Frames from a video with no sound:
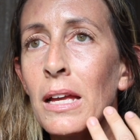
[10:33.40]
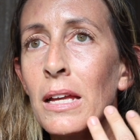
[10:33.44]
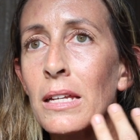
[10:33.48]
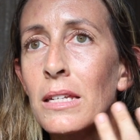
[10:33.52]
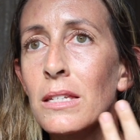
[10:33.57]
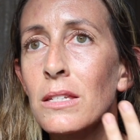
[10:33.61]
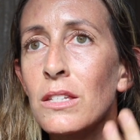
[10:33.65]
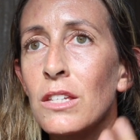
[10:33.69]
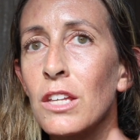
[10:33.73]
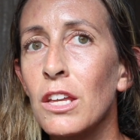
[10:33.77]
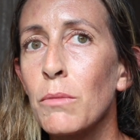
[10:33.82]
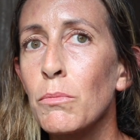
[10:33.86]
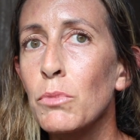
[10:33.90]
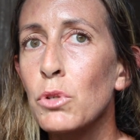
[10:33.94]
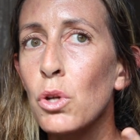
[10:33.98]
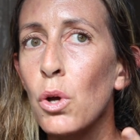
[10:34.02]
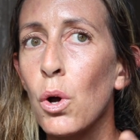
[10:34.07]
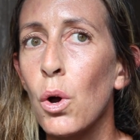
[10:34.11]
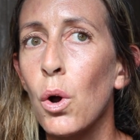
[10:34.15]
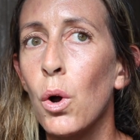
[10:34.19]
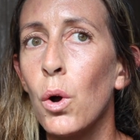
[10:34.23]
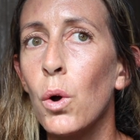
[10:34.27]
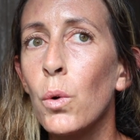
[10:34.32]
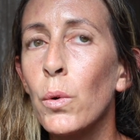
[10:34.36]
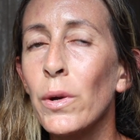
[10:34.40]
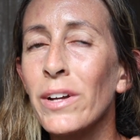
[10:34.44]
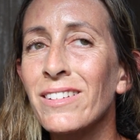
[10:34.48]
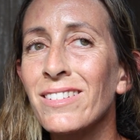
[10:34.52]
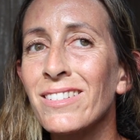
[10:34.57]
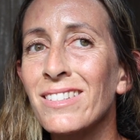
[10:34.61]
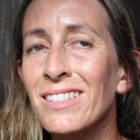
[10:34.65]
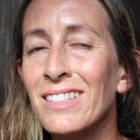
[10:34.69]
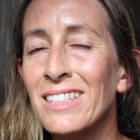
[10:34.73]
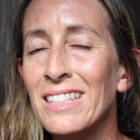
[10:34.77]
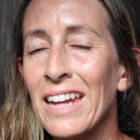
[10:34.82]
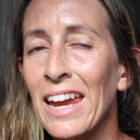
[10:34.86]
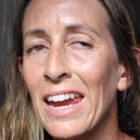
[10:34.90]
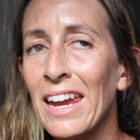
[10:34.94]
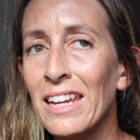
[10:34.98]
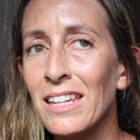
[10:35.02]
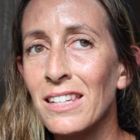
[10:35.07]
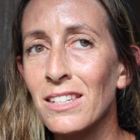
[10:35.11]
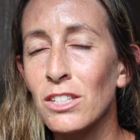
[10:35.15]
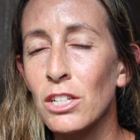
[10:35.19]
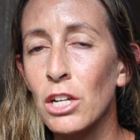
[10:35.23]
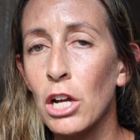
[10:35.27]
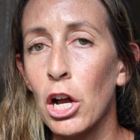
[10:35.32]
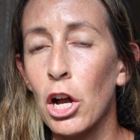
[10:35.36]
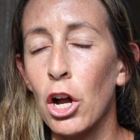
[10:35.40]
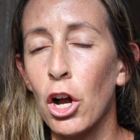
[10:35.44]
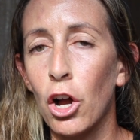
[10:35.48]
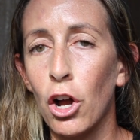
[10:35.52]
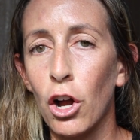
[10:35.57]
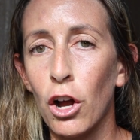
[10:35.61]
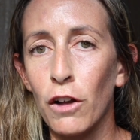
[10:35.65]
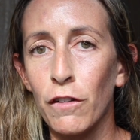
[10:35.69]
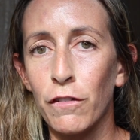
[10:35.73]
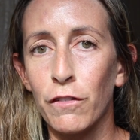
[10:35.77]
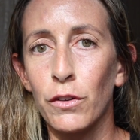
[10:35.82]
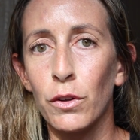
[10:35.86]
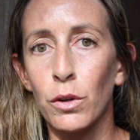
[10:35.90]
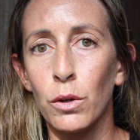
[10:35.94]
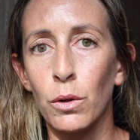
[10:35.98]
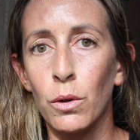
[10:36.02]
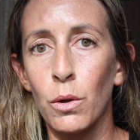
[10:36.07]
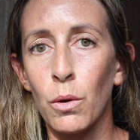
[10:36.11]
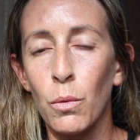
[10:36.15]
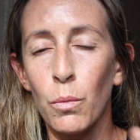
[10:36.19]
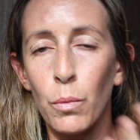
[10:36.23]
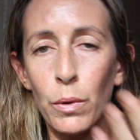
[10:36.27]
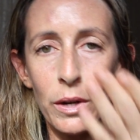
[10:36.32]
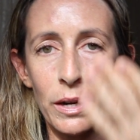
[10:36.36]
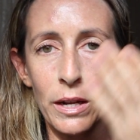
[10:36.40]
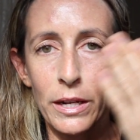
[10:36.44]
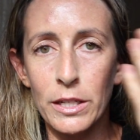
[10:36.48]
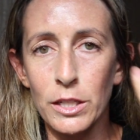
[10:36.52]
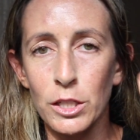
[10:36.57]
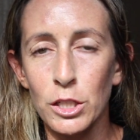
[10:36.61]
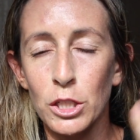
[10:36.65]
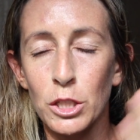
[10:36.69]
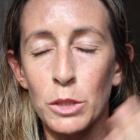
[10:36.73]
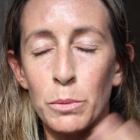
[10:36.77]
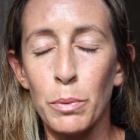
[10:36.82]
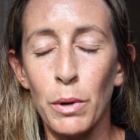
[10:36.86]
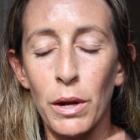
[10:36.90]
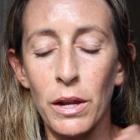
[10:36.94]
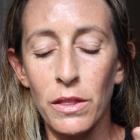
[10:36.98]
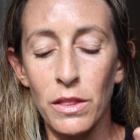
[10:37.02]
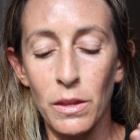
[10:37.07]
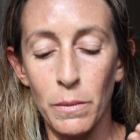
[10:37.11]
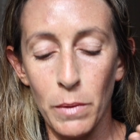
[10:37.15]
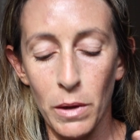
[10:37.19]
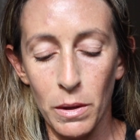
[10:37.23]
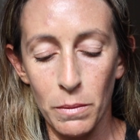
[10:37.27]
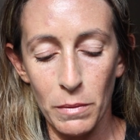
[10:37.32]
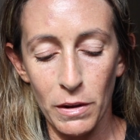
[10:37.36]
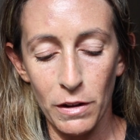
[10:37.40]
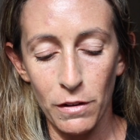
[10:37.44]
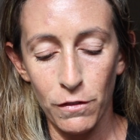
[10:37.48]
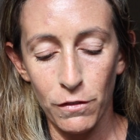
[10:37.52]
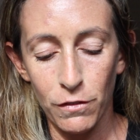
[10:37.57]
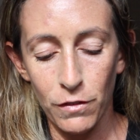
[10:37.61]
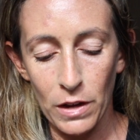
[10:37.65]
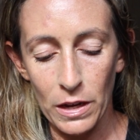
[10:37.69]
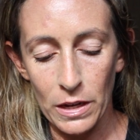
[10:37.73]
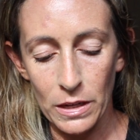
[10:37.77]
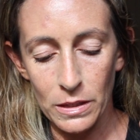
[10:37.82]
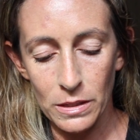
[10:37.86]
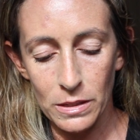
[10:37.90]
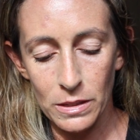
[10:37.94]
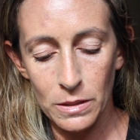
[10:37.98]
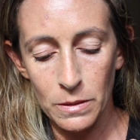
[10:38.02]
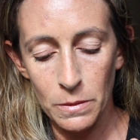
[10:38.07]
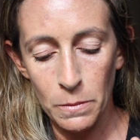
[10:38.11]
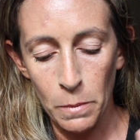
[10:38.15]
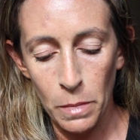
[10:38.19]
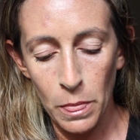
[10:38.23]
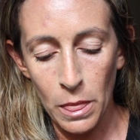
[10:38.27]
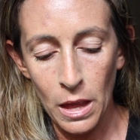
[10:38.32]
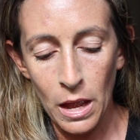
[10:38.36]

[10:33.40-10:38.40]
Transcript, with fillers: seem to always taste awful when I spray them on my face.